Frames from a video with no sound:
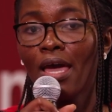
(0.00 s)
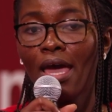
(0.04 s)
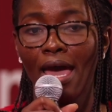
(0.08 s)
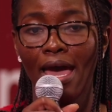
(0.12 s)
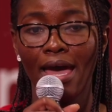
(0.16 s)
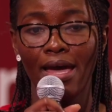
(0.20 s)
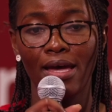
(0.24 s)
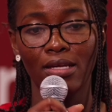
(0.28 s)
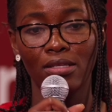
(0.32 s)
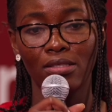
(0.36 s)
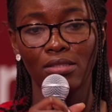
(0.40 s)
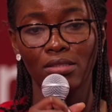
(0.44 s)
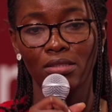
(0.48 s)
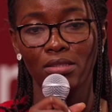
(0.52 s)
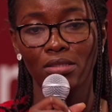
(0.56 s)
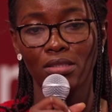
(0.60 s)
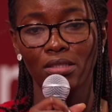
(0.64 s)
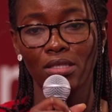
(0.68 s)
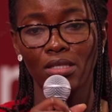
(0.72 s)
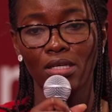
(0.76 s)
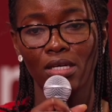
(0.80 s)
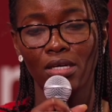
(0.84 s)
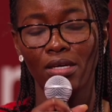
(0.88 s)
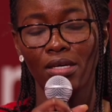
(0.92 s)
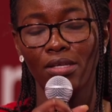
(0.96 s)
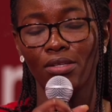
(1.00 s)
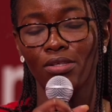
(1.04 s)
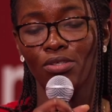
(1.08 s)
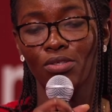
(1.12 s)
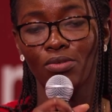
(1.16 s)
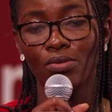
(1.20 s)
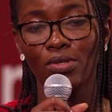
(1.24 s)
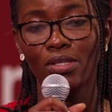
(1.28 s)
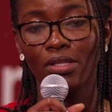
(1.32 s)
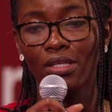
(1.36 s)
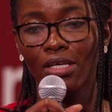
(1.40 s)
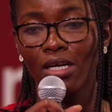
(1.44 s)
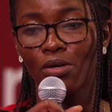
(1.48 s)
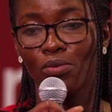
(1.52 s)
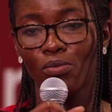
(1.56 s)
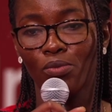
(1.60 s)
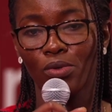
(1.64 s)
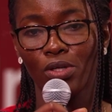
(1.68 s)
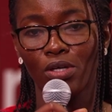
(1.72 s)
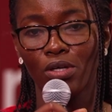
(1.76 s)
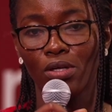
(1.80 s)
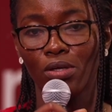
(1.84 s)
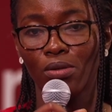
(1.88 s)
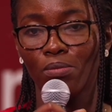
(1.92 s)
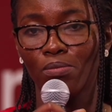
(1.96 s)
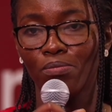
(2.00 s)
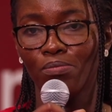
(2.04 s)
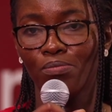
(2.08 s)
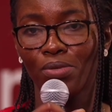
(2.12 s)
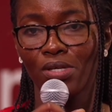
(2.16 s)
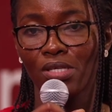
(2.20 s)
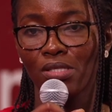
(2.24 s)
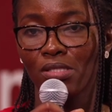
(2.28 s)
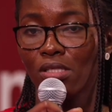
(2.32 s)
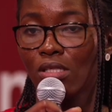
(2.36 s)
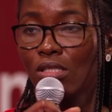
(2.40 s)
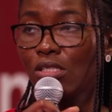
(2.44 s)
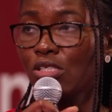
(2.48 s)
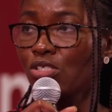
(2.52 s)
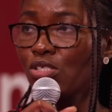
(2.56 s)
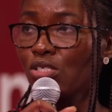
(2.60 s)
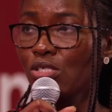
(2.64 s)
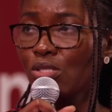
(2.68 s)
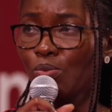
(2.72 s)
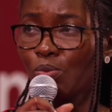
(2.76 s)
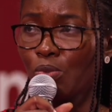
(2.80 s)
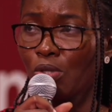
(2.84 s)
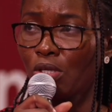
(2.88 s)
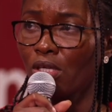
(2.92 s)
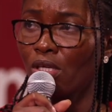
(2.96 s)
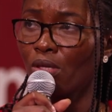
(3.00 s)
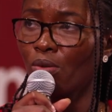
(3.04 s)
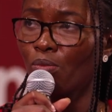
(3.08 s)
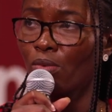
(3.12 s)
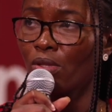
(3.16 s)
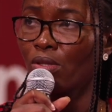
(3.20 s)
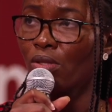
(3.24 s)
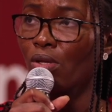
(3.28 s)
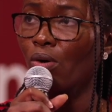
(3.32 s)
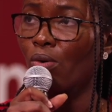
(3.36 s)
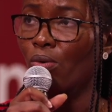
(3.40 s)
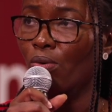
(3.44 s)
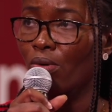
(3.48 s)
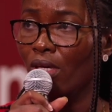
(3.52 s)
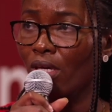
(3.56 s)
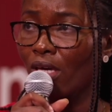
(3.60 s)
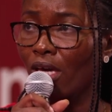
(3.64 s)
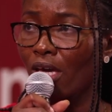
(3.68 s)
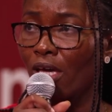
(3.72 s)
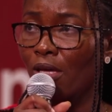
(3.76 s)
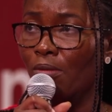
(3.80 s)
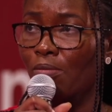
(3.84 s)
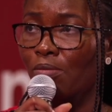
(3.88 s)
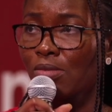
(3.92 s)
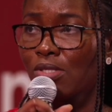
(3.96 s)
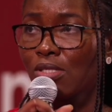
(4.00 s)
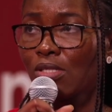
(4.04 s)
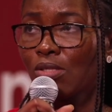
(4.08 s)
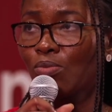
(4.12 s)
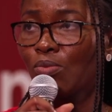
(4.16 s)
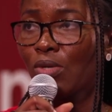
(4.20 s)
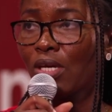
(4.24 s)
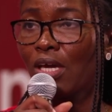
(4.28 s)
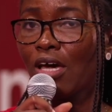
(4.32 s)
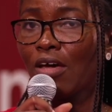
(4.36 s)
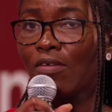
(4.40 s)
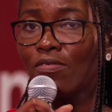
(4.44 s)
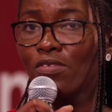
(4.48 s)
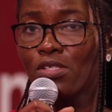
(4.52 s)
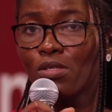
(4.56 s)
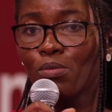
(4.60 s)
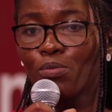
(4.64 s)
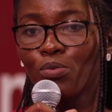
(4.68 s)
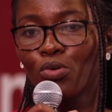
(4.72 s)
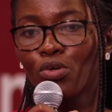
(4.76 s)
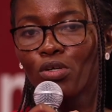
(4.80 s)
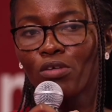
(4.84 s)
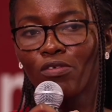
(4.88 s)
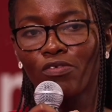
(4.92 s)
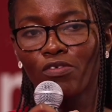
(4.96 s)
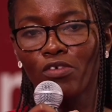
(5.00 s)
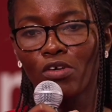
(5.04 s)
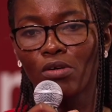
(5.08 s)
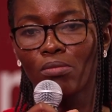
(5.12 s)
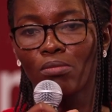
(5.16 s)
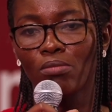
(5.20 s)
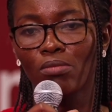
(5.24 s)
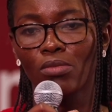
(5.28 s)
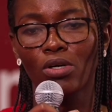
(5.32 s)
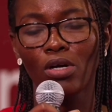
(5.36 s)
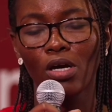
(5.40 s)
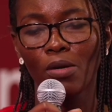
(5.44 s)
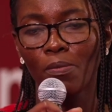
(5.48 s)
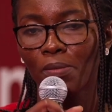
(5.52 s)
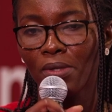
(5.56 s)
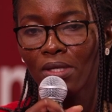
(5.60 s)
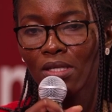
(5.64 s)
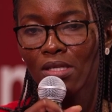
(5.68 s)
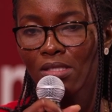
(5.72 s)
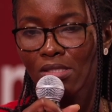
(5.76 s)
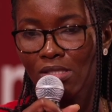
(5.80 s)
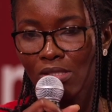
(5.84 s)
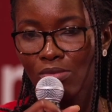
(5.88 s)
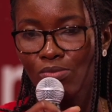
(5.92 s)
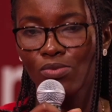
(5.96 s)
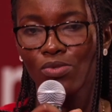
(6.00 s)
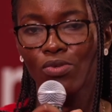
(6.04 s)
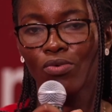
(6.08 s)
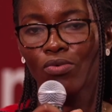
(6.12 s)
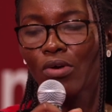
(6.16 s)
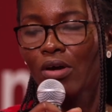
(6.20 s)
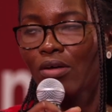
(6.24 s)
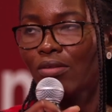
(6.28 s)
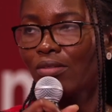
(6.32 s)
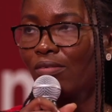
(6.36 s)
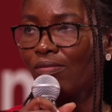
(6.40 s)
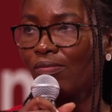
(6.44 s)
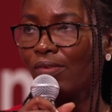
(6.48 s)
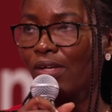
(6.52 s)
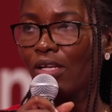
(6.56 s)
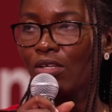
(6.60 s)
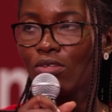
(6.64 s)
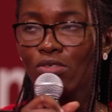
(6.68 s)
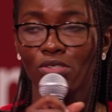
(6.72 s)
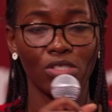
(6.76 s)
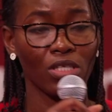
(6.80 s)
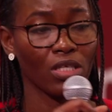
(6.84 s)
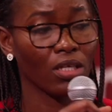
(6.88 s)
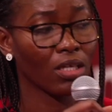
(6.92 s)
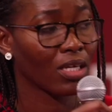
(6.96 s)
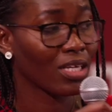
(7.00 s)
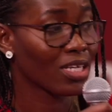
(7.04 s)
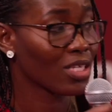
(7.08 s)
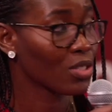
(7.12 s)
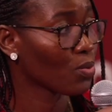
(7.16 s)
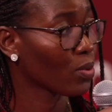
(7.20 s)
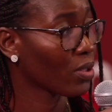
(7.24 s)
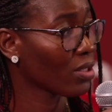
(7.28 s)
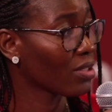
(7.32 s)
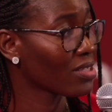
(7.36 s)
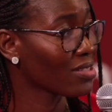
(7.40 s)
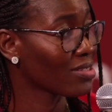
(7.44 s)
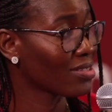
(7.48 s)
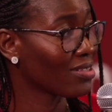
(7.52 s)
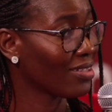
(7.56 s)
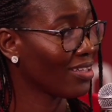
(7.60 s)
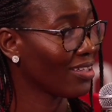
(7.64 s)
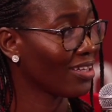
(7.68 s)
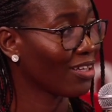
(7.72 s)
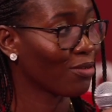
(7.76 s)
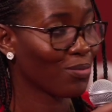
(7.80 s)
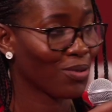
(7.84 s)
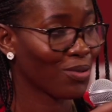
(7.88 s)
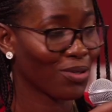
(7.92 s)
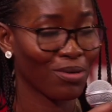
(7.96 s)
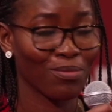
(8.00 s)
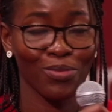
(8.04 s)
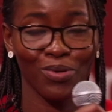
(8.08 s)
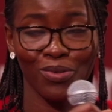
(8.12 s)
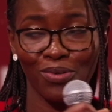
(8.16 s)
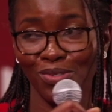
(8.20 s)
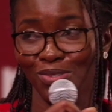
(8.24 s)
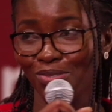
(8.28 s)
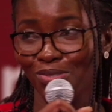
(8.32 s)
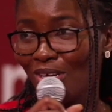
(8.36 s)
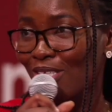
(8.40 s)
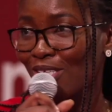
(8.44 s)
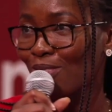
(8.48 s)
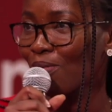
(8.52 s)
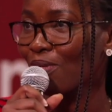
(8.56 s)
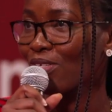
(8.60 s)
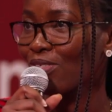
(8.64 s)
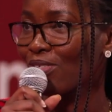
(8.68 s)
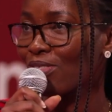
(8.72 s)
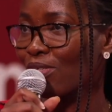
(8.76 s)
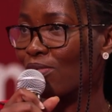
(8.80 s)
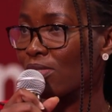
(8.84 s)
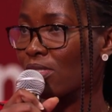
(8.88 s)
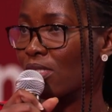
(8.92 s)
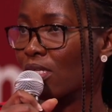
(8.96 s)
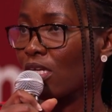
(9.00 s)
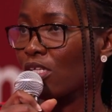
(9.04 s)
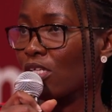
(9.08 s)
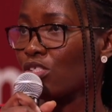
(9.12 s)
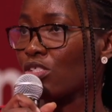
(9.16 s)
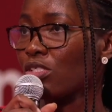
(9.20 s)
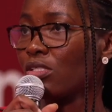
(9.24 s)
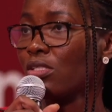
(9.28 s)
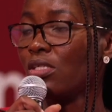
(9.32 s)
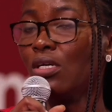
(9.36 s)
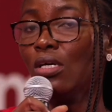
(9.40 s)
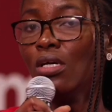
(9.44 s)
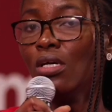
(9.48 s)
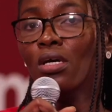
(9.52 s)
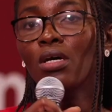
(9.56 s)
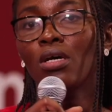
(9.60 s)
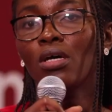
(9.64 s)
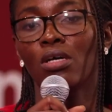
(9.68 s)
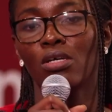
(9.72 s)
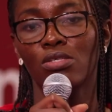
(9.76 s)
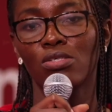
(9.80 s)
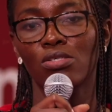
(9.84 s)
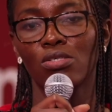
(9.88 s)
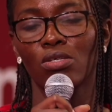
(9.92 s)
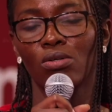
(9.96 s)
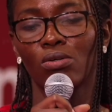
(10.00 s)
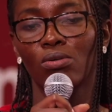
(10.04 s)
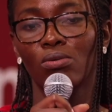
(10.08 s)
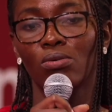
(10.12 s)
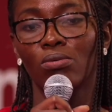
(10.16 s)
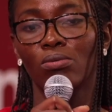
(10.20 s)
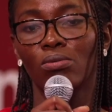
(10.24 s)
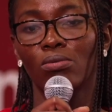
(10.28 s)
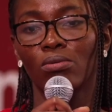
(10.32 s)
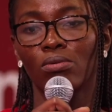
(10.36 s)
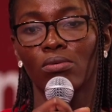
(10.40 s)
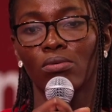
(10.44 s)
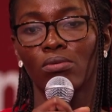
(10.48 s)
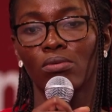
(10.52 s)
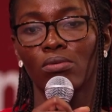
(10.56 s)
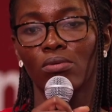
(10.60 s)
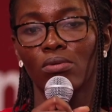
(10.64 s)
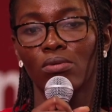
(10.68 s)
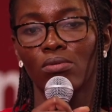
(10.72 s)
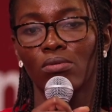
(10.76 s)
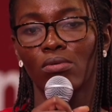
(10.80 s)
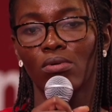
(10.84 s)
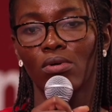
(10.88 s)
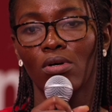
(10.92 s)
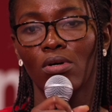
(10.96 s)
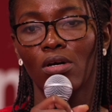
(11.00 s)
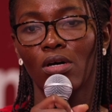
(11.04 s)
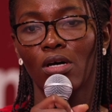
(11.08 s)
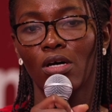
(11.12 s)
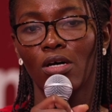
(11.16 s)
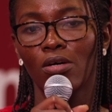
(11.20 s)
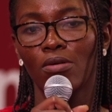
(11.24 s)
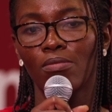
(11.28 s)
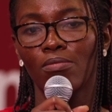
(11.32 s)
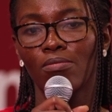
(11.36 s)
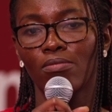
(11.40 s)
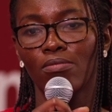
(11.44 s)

And in doing that, we're basically just working with OEMs, and we have support from companies throughout the value chain and as well as the Alberta Motor Transport Association. So a